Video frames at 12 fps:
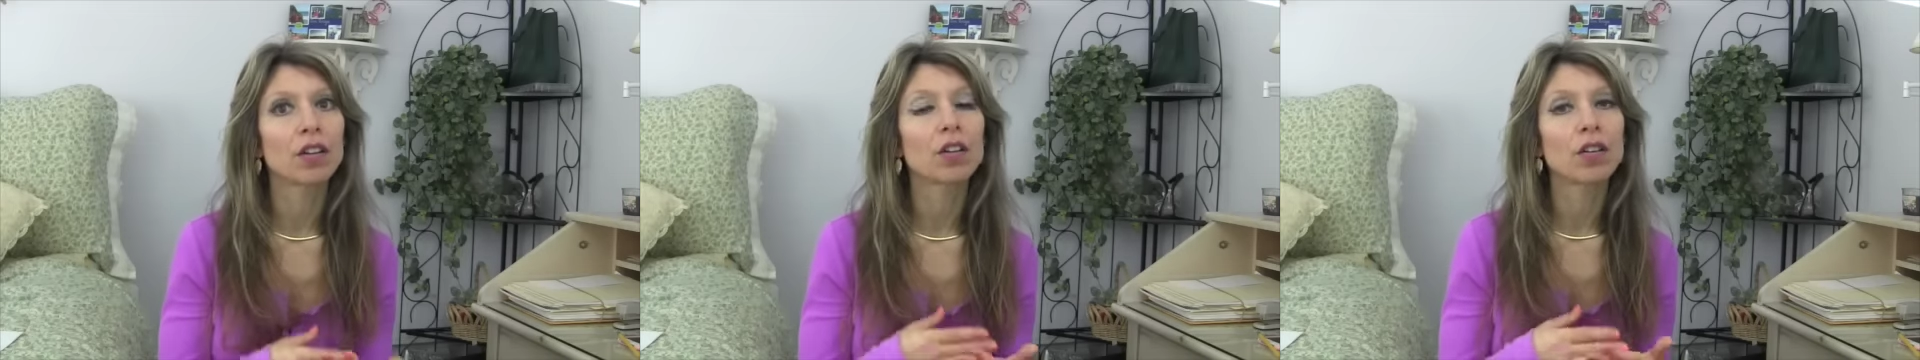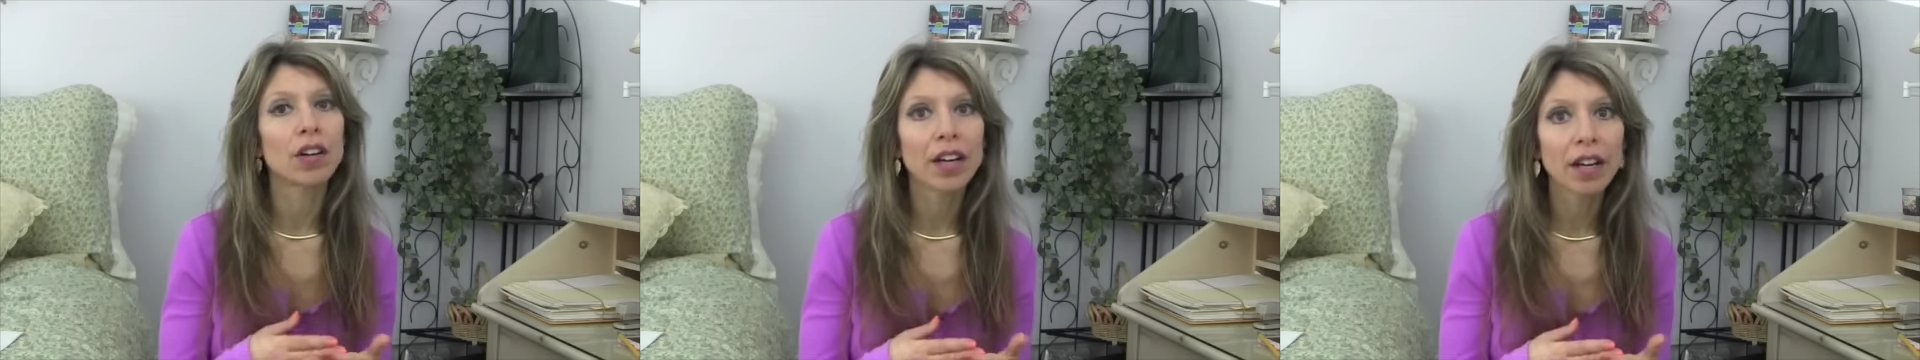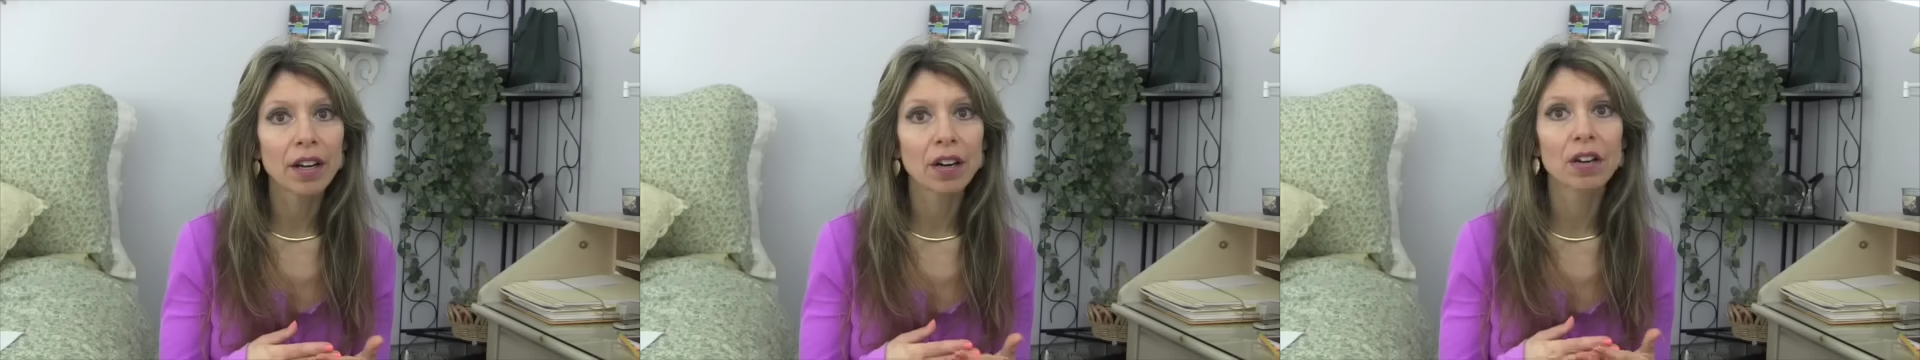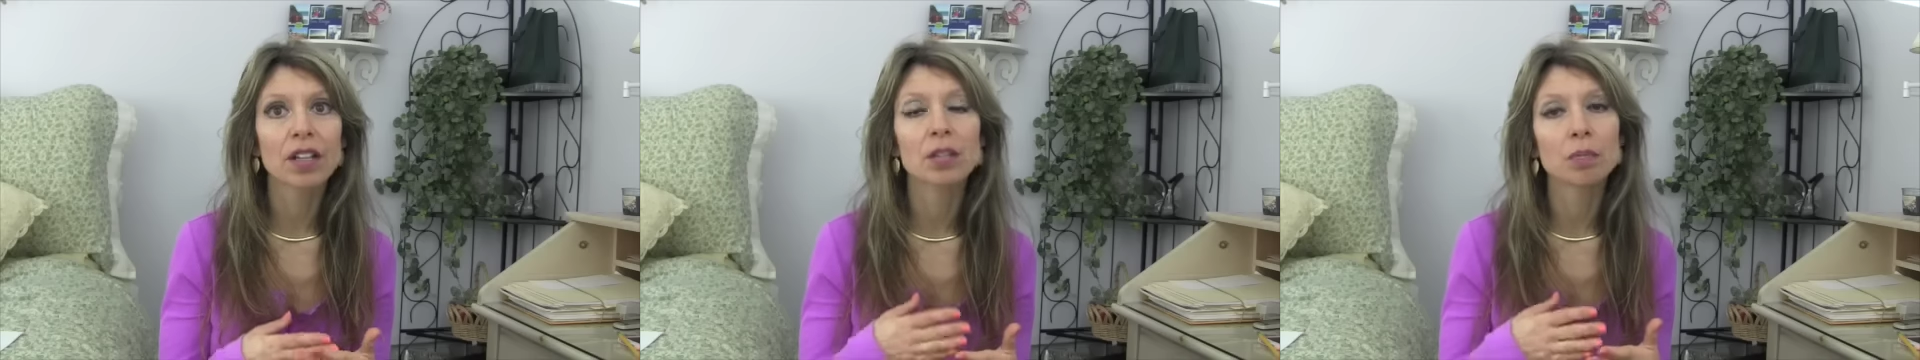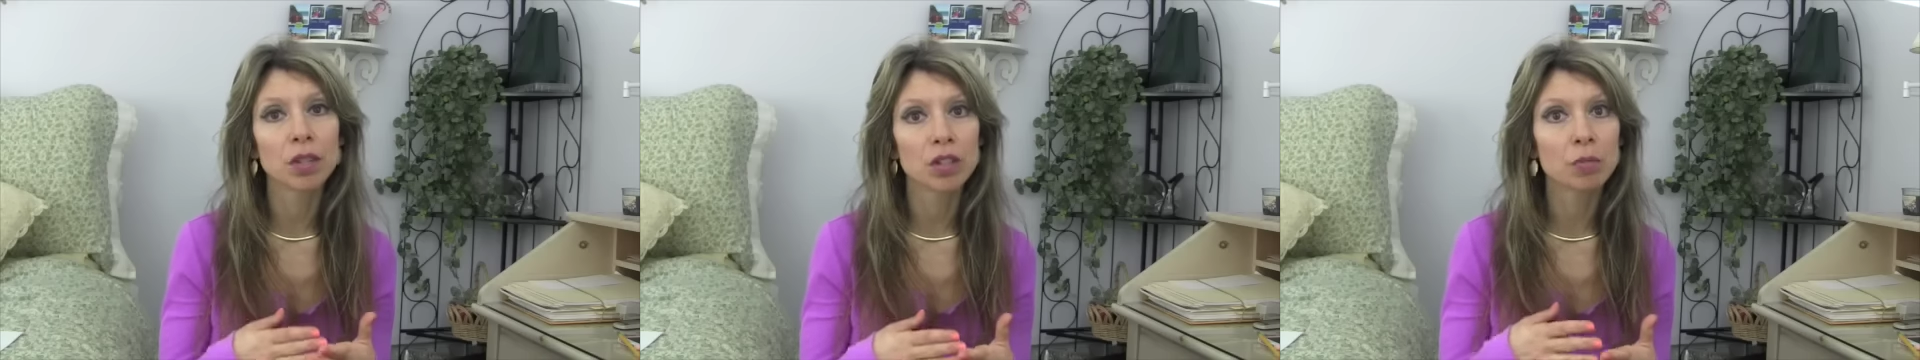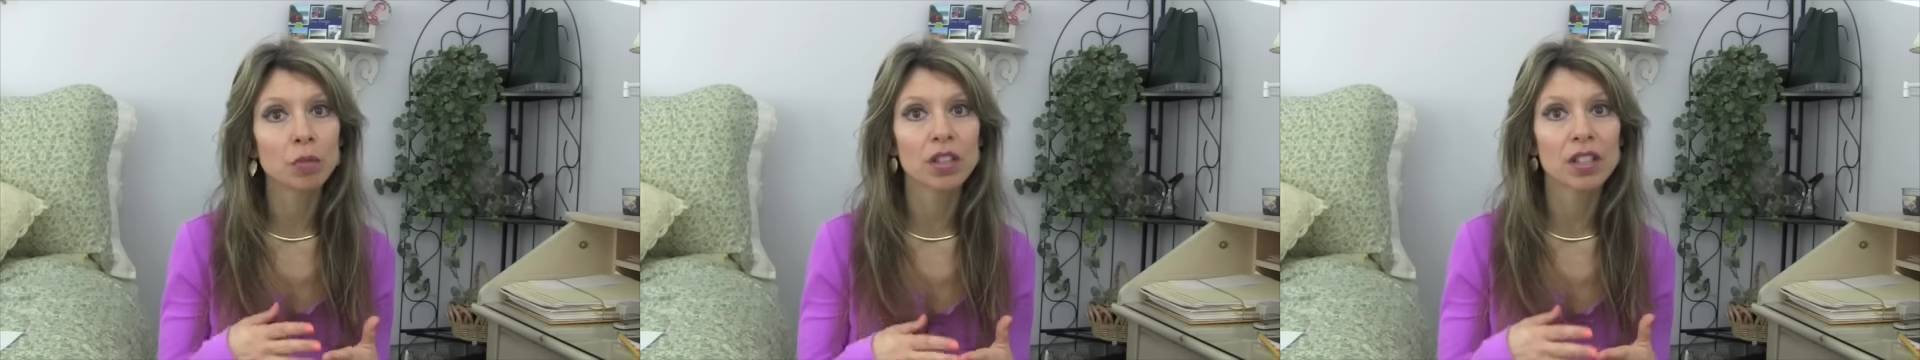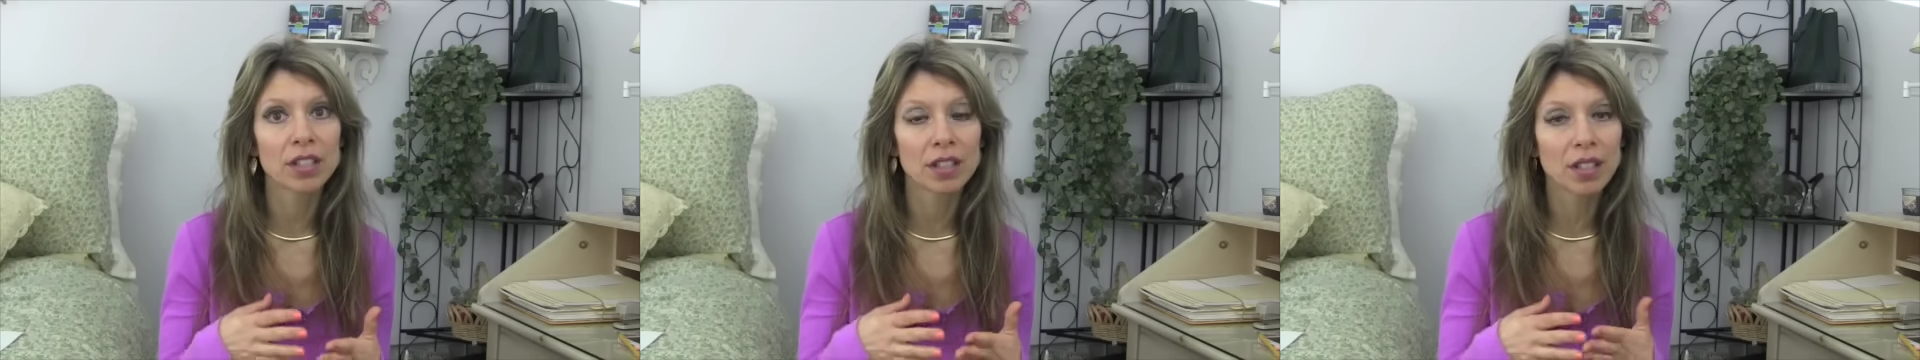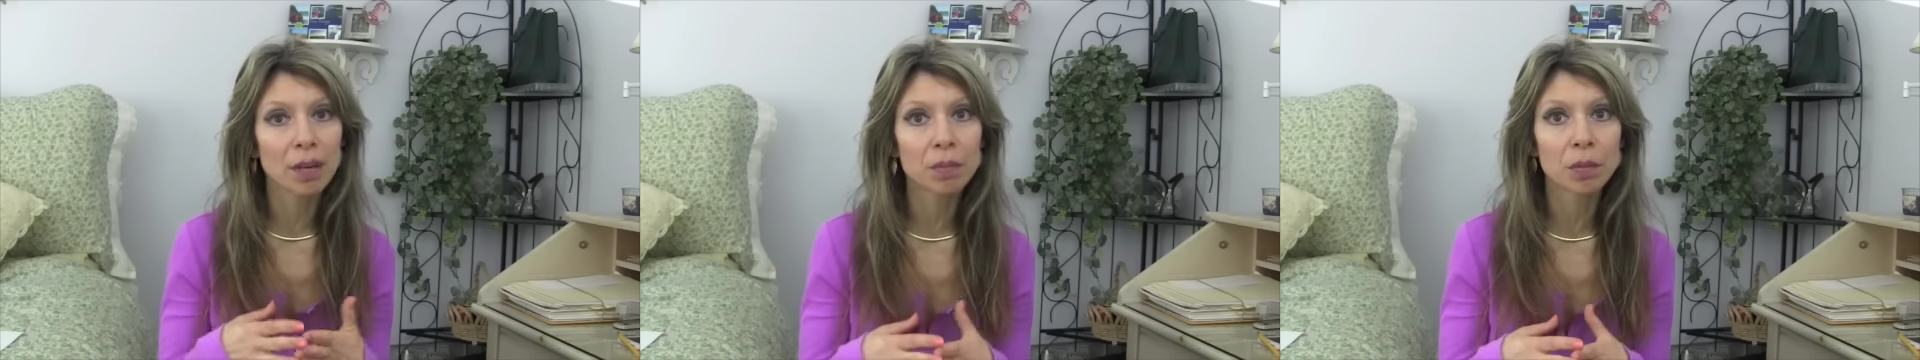your hair is much more
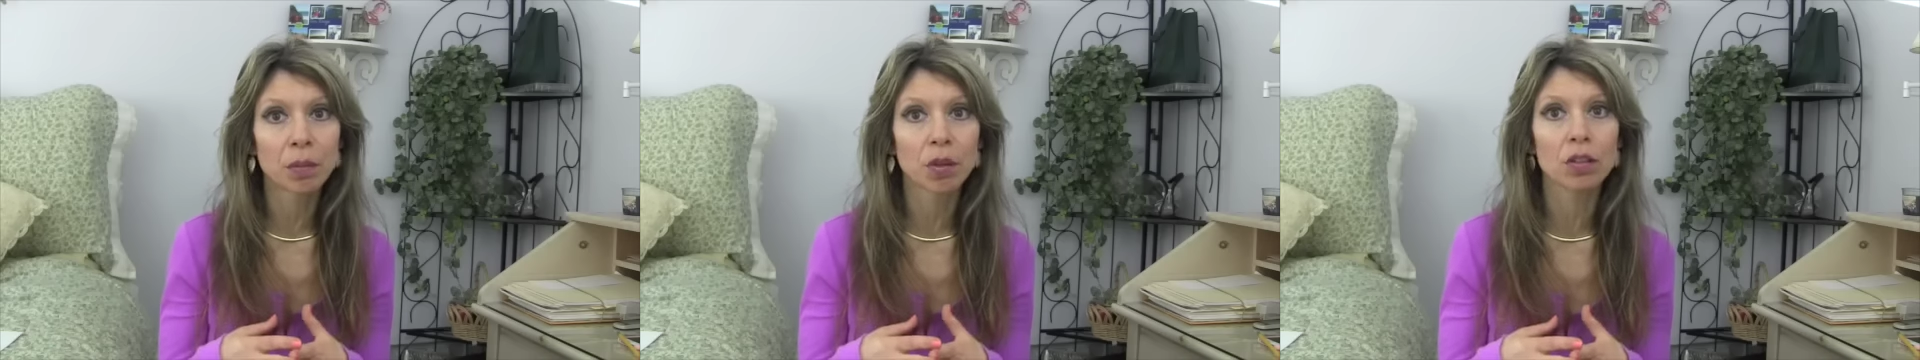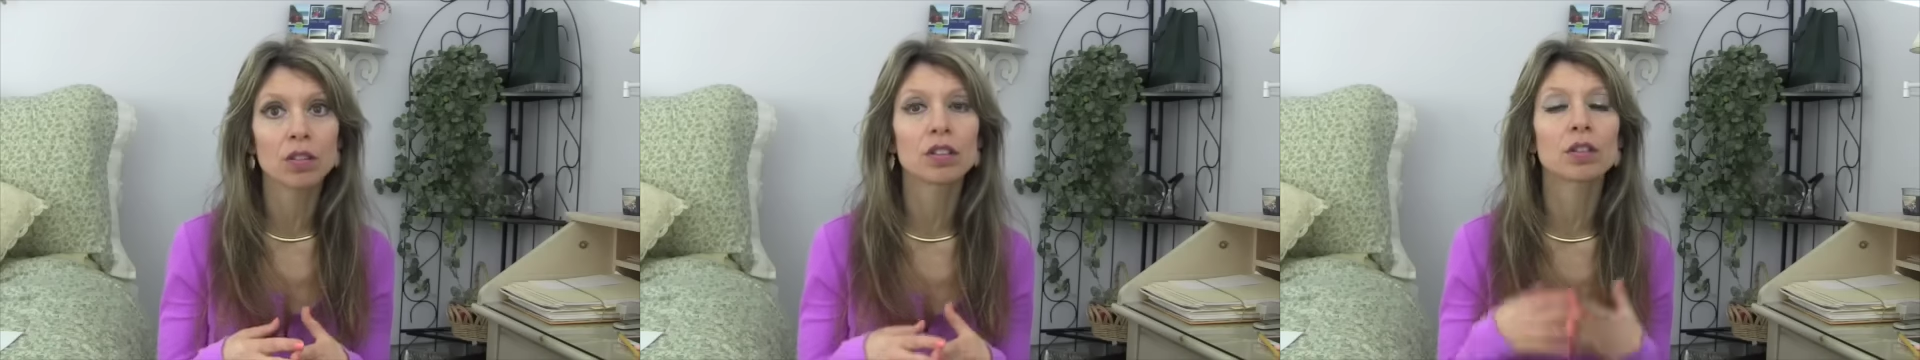susceptible